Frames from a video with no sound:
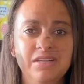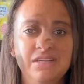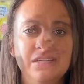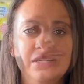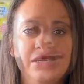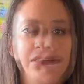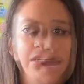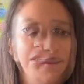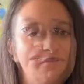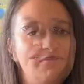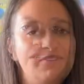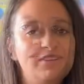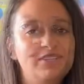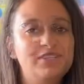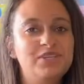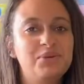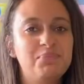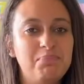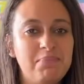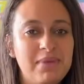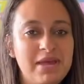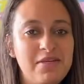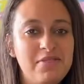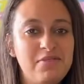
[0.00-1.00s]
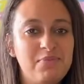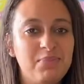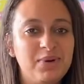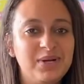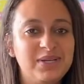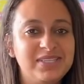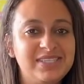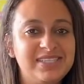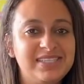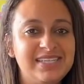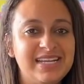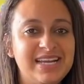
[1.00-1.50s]
Time for some myth
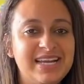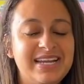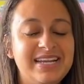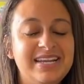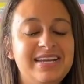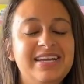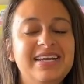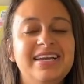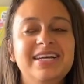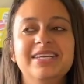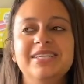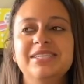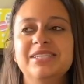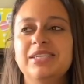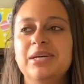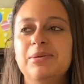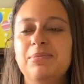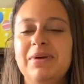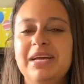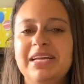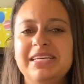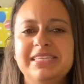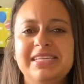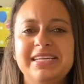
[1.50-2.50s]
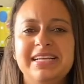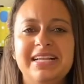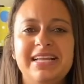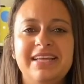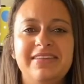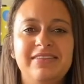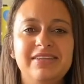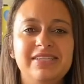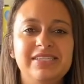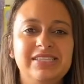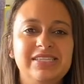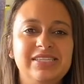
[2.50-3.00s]
busting. So basically
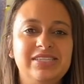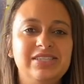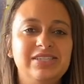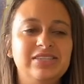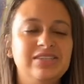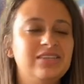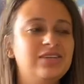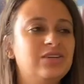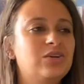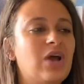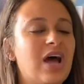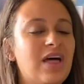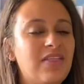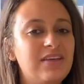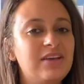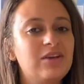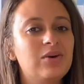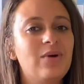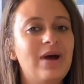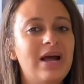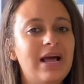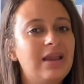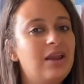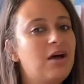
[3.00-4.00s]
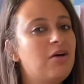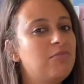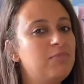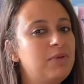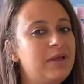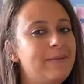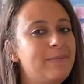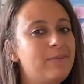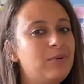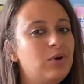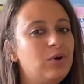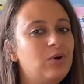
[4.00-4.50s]
I think quite a lot of
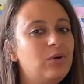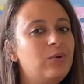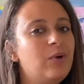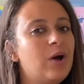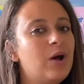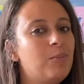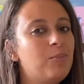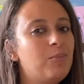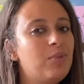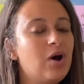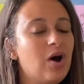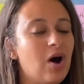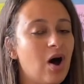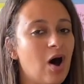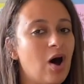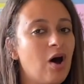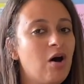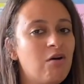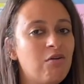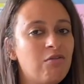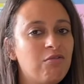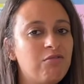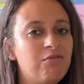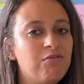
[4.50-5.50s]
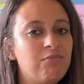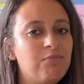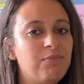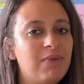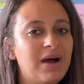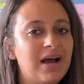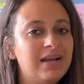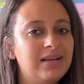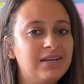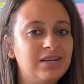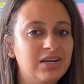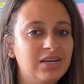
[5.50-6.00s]
people are put off
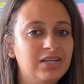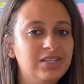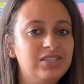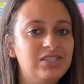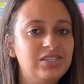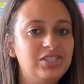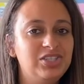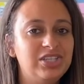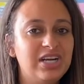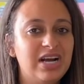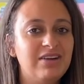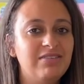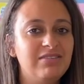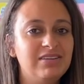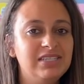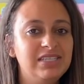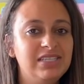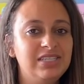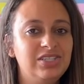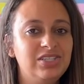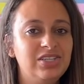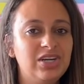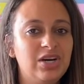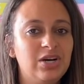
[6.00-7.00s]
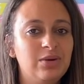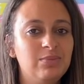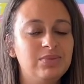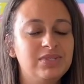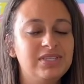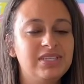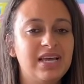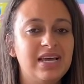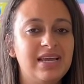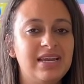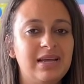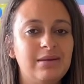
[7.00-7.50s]
by going to charity shops,
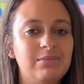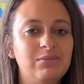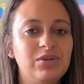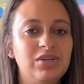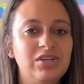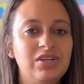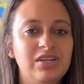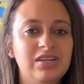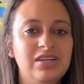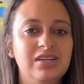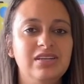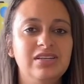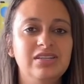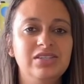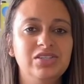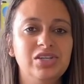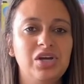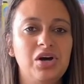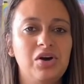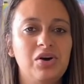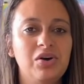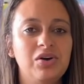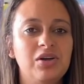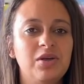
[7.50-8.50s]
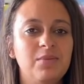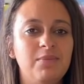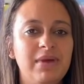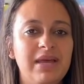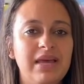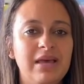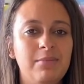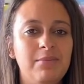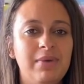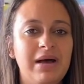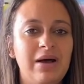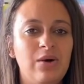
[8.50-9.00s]
and I'm going to talk a bit
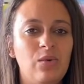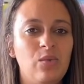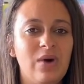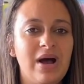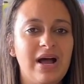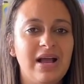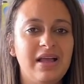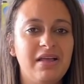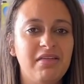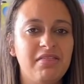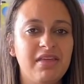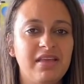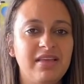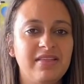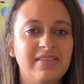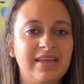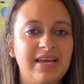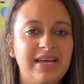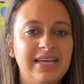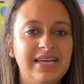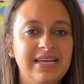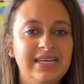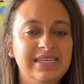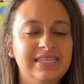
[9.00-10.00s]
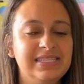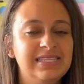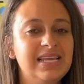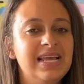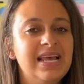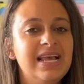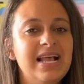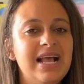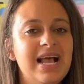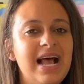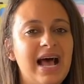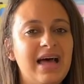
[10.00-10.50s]
about why I think that is.
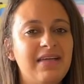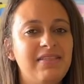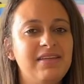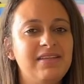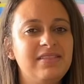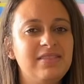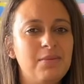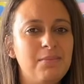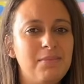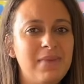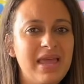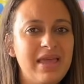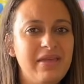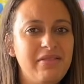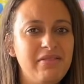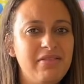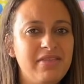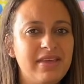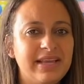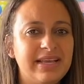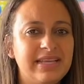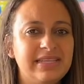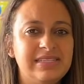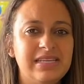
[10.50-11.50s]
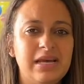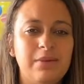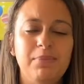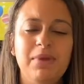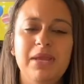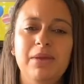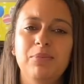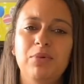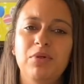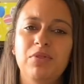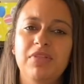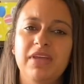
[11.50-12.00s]
I think the main thing is that
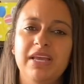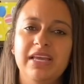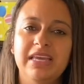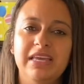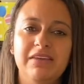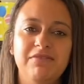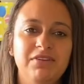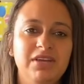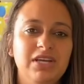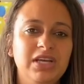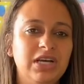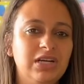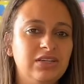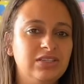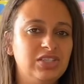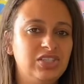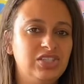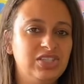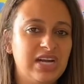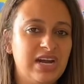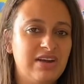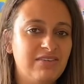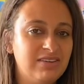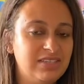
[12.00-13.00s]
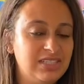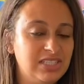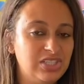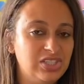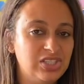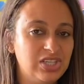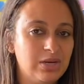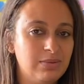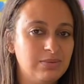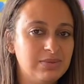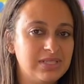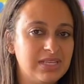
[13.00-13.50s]
people think if you go to charity
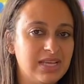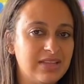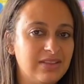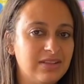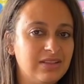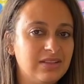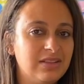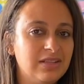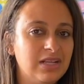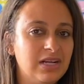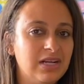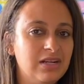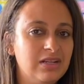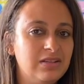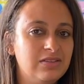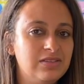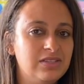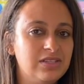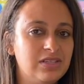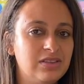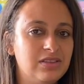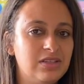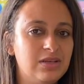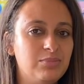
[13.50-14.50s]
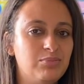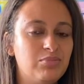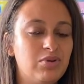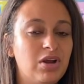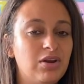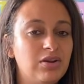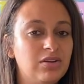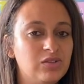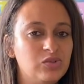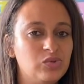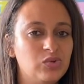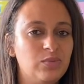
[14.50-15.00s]
shops that the clothes and the
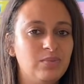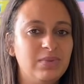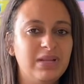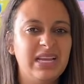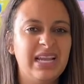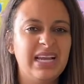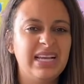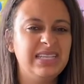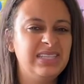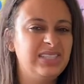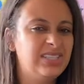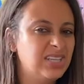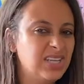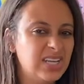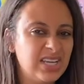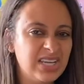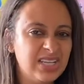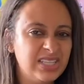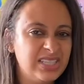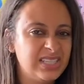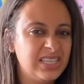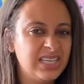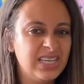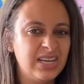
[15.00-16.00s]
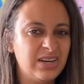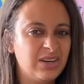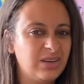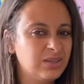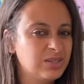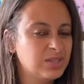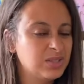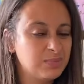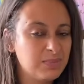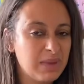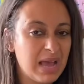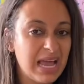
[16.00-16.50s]
products will be like dirty or
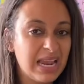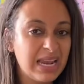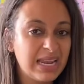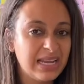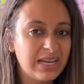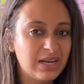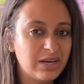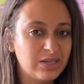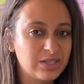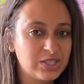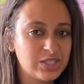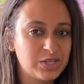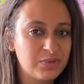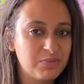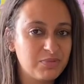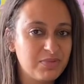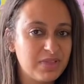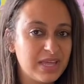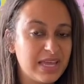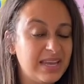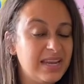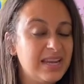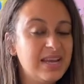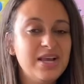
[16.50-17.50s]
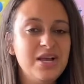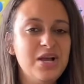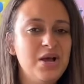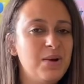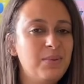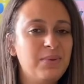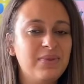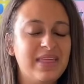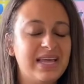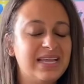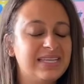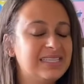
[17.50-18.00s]
smelly or something,
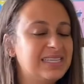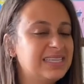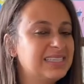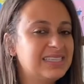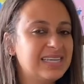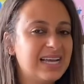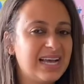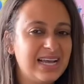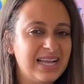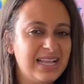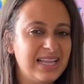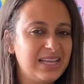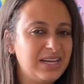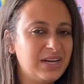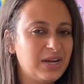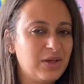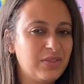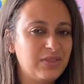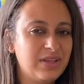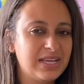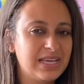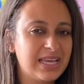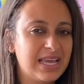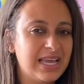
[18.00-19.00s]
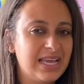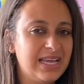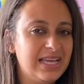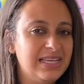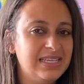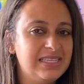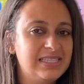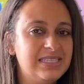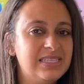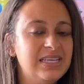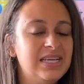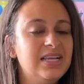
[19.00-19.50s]
but that's entirely not the
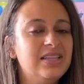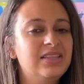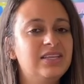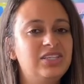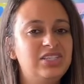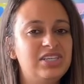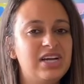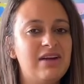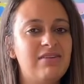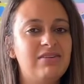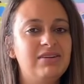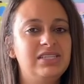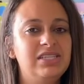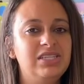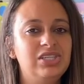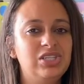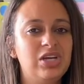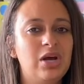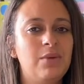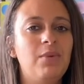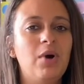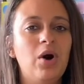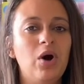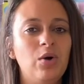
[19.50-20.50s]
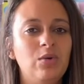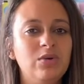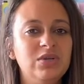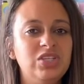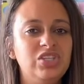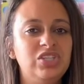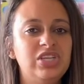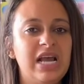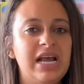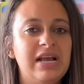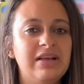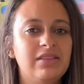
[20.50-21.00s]
case. The charity shop always
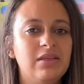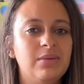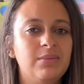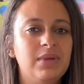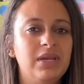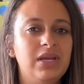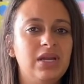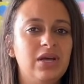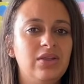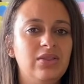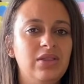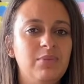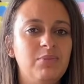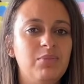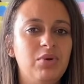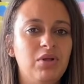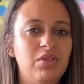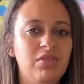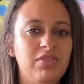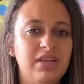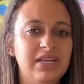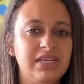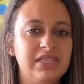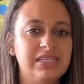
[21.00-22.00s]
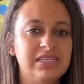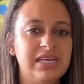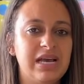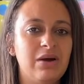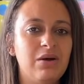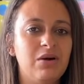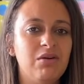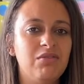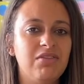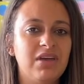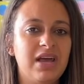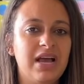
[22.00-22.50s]
check them and only put things
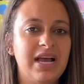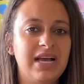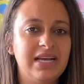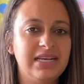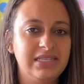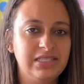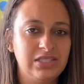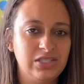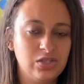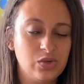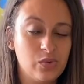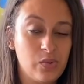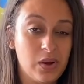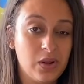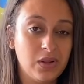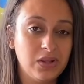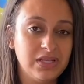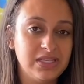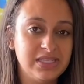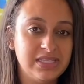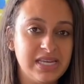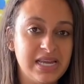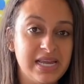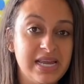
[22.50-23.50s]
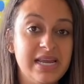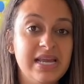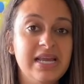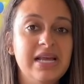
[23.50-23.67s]
out of the highest quality,